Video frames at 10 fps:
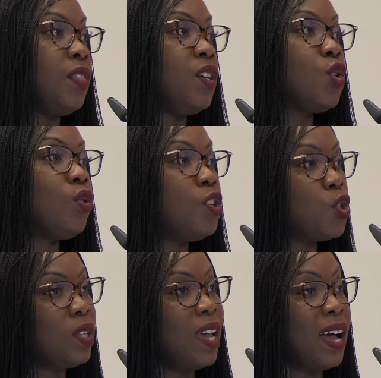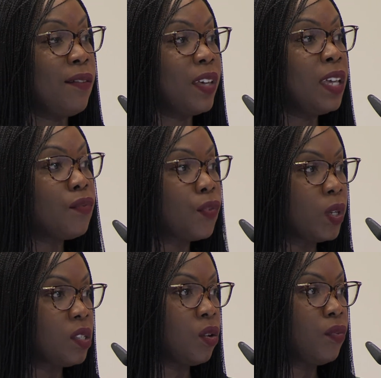They don't usually have
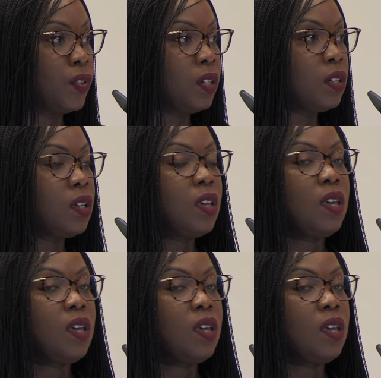influence often.